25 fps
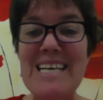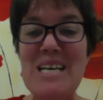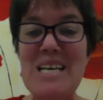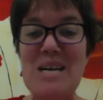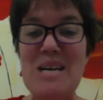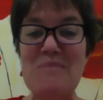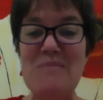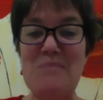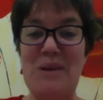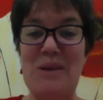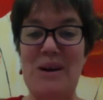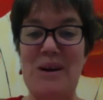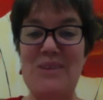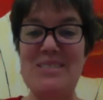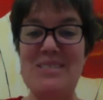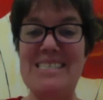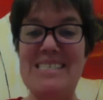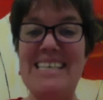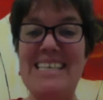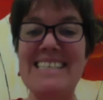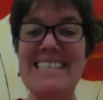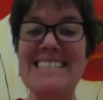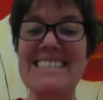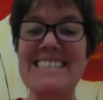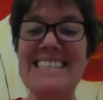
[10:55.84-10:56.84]

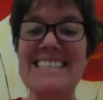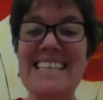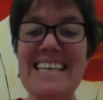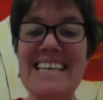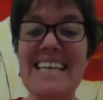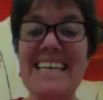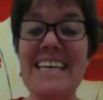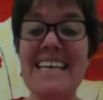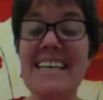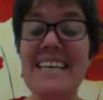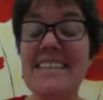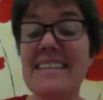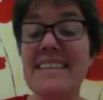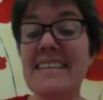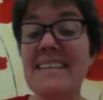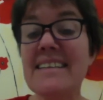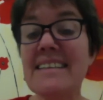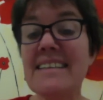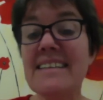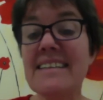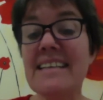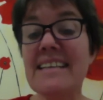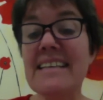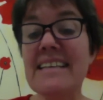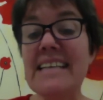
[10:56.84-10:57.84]
process,
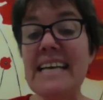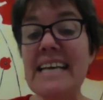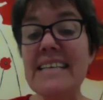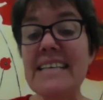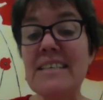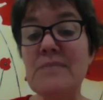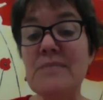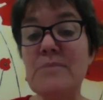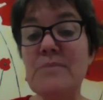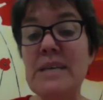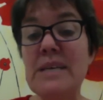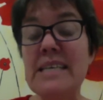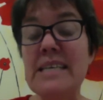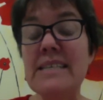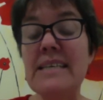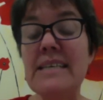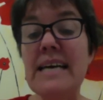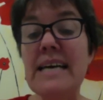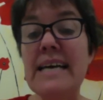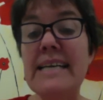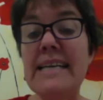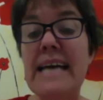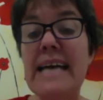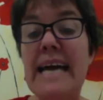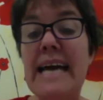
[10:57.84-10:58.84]
then that could be
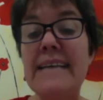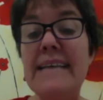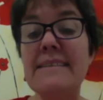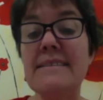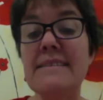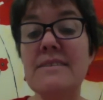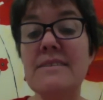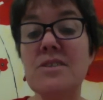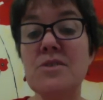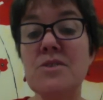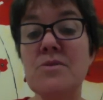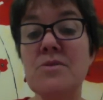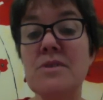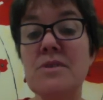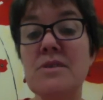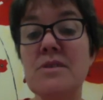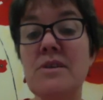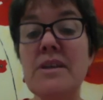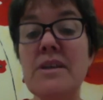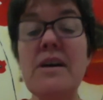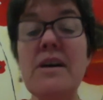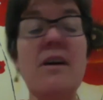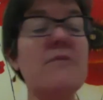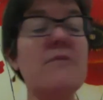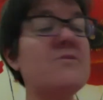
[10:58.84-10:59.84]
an added to it.
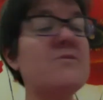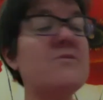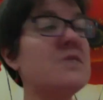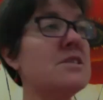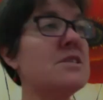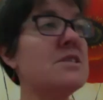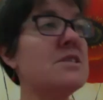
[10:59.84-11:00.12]
I've just